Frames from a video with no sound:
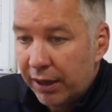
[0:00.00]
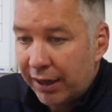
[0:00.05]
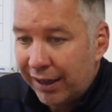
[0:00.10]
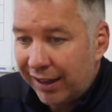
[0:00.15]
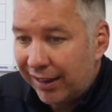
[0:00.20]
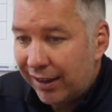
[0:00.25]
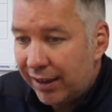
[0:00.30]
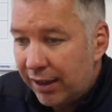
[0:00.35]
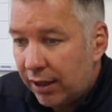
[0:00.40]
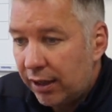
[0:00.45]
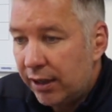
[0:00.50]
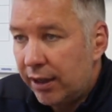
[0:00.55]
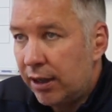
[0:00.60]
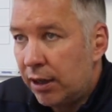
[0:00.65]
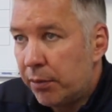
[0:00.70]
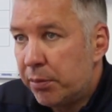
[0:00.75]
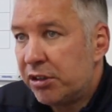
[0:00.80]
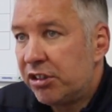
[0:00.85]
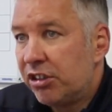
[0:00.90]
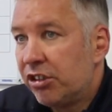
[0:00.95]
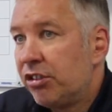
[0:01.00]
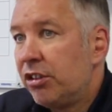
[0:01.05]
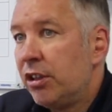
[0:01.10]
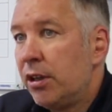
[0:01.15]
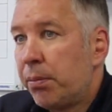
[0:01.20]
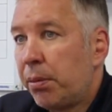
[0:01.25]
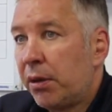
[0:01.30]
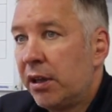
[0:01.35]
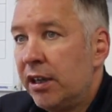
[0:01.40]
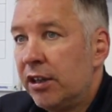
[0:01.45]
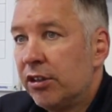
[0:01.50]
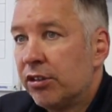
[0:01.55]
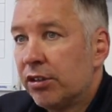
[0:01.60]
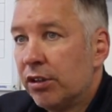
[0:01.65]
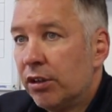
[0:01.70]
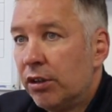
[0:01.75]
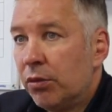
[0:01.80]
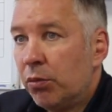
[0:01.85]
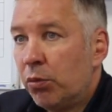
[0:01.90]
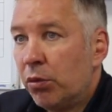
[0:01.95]
Clearly, in the position he
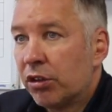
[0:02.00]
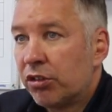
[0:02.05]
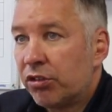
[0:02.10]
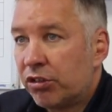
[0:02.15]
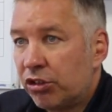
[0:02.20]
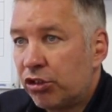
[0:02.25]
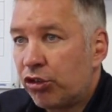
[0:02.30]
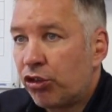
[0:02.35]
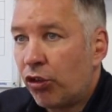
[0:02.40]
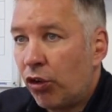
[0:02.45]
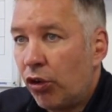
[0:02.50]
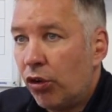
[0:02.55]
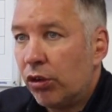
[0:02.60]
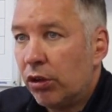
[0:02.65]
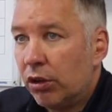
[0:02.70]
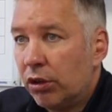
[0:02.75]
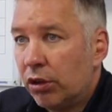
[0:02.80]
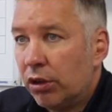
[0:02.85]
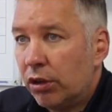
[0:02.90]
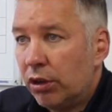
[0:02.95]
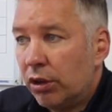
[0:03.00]
plays, we're strong.